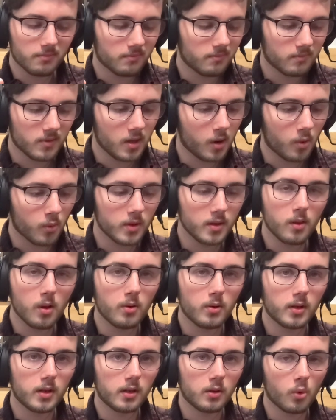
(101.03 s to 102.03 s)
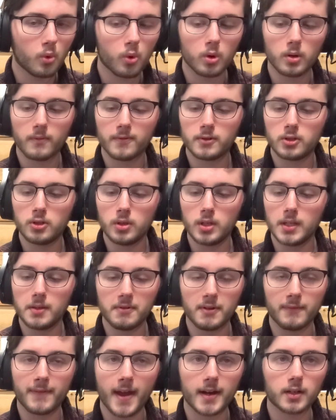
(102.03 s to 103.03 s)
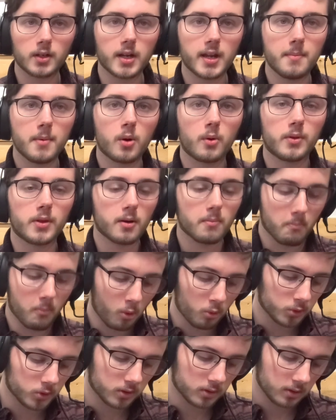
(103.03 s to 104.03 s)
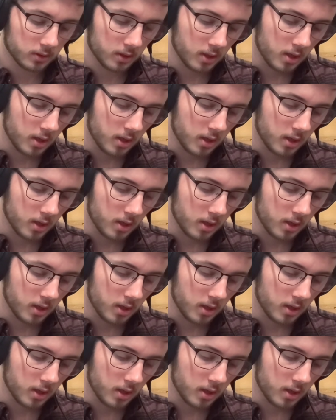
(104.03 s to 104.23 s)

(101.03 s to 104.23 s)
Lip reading: reloading or shooting even factory ammo, and their bolts